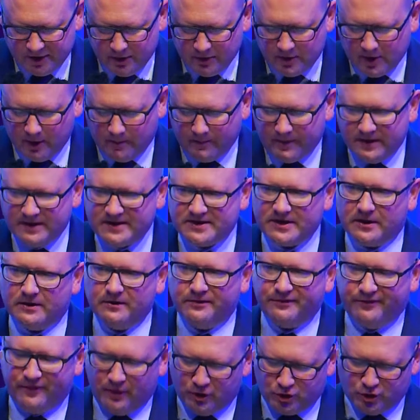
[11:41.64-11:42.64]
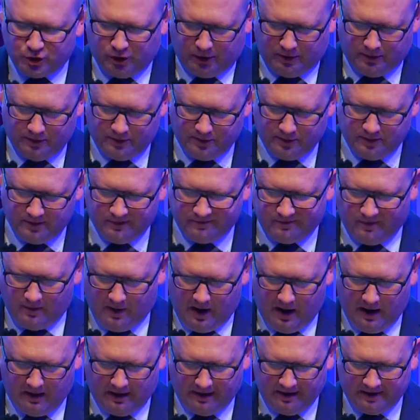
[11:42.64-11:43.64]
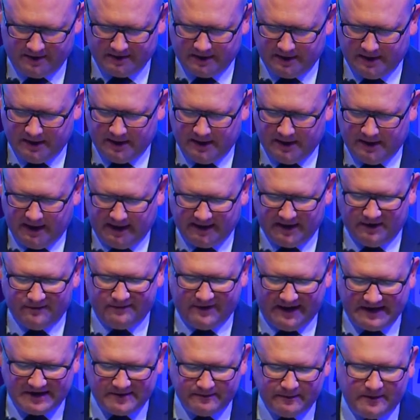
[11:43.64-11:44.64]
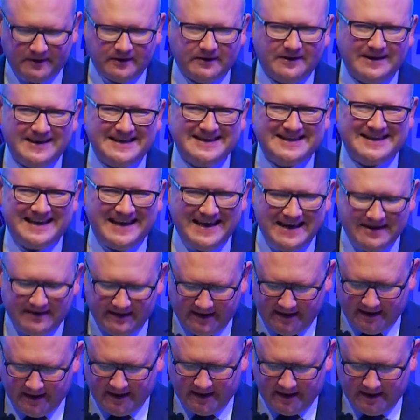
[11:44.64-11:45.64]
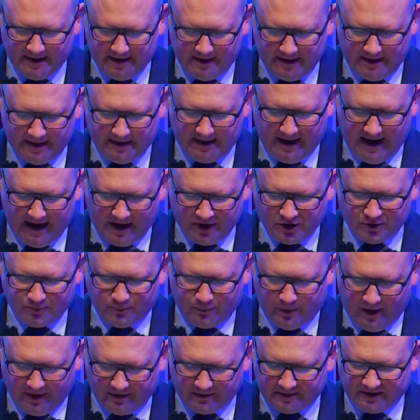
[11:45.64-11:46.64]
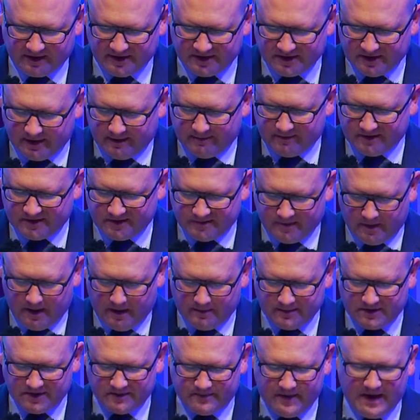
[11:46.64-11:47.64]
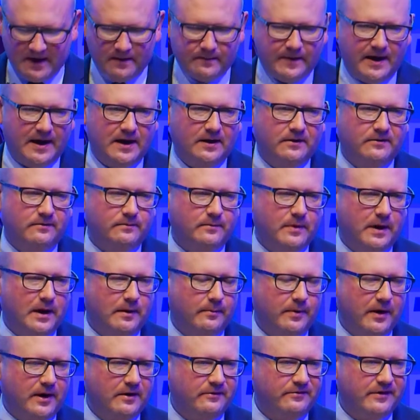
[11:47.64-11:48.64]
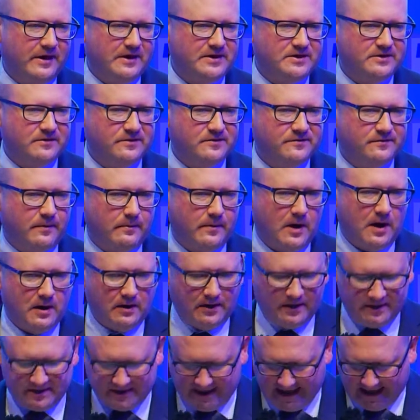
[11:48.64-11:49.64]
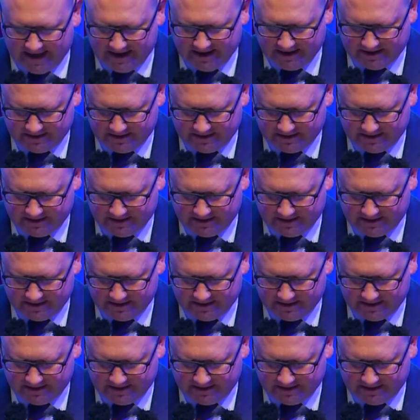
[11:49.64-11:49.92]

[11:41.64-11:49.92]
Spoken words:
companies are the future for Ireland, and investment in these leading edge product and service firms is being made by investors from Ireland and